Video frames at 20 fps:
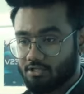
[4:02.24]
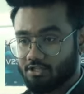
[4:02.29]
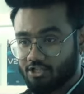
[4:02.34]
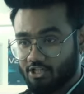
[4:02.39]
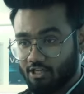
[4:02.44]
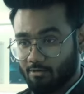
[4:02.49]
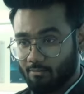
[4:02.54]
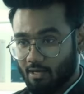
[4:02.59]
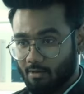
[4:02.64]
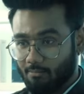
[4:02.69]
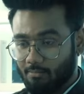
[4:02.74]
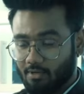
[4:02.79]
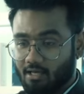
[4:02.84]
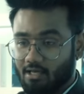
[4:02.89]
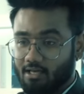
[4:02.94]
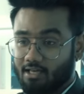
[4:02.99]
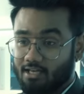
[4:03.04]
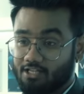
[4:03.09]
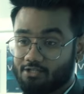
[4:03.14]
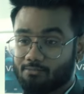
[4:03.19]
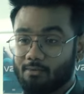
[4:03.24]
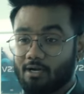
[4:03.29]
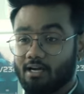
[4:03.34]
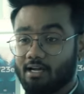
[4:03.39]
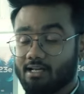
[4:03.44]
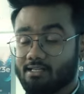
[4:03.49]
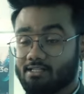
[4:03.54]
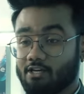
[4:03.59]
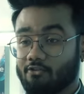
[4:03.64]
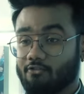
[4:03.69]
Sure ma'am.
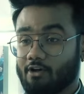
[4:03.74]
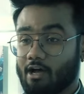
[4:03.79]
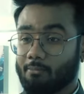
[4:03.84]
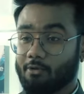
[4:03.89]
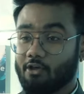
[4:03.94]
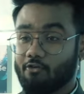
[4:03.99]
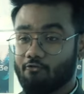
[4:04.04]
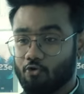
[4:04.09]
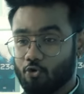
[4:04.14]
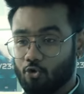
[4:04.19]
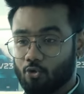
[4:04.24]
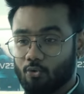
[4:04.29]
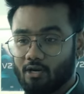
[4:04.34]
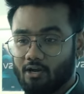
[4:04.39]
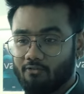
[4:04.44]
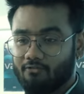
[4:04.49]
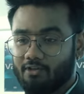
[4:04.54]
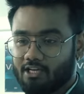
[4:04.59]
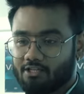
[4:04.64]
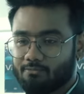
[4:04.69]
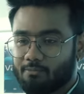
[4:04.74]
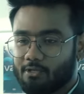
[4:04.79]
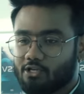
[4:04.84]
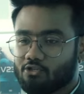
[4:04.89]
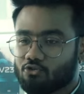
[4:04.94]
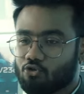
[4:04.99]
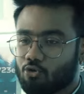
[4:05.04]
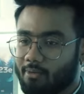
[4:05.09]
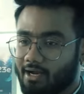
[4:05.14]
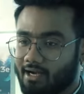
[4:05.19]
As I mentioned this time, we have
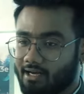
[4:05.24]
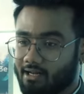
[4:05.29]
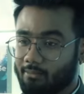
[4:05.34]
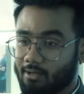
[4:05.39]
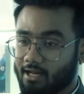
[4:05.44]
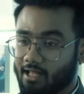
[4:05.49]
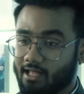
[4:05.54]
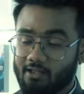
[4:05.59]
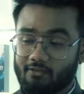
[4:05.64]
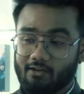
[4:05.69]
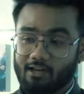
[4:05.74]
many features